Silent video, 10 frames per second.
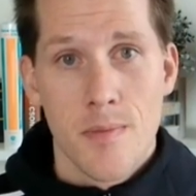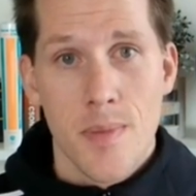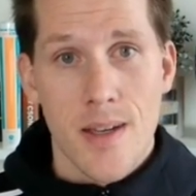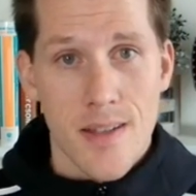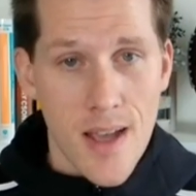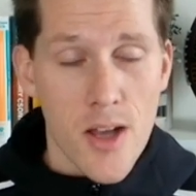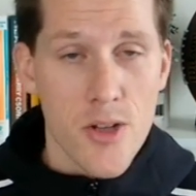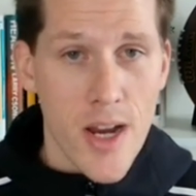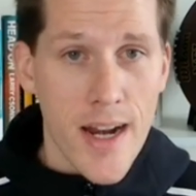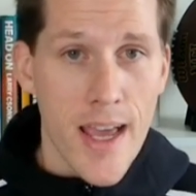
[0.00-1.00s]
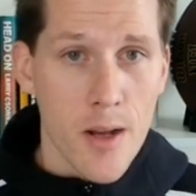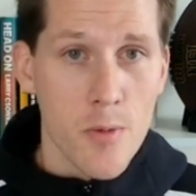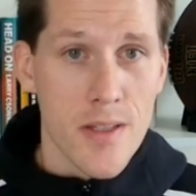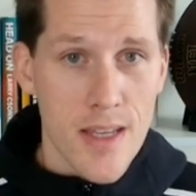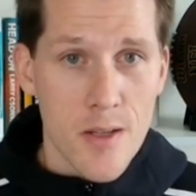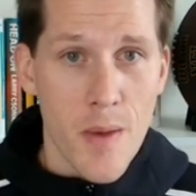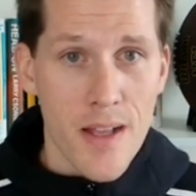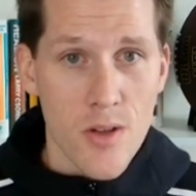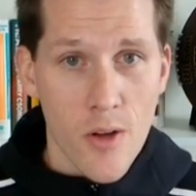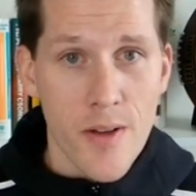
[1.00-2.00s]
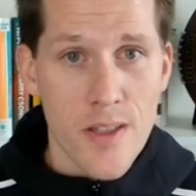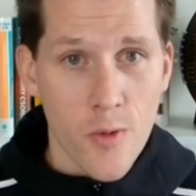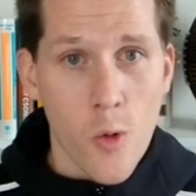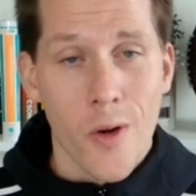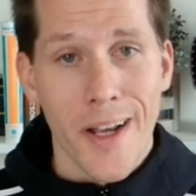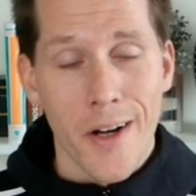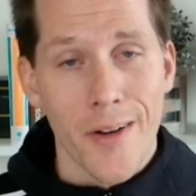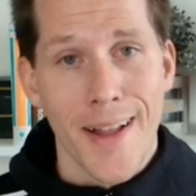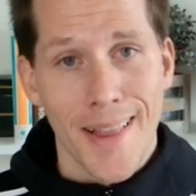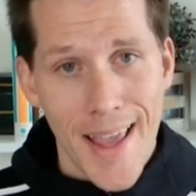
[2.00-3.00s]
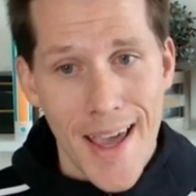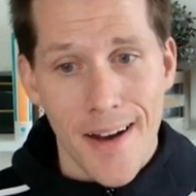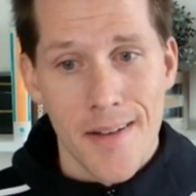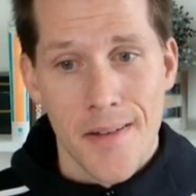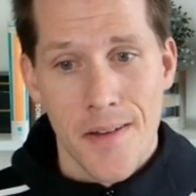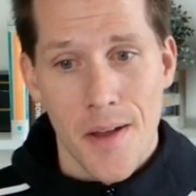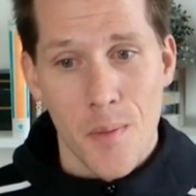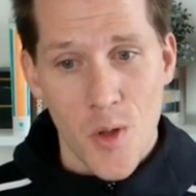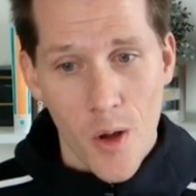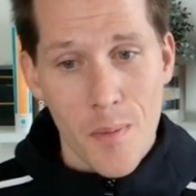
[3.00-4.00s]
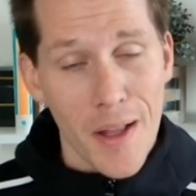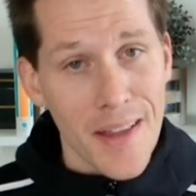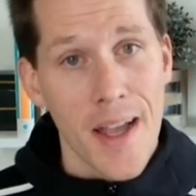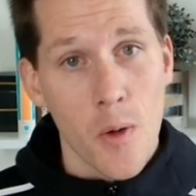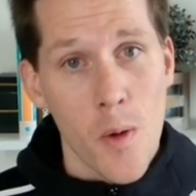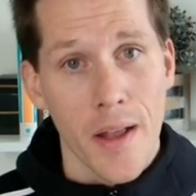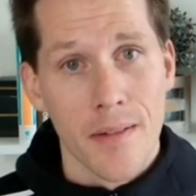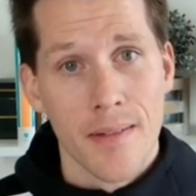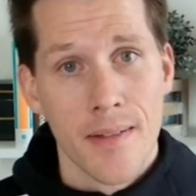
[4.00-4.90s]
Because Kyle Shanahan was this man's offensive coordinator in Atlanta. I'm talking about Dan Quinn.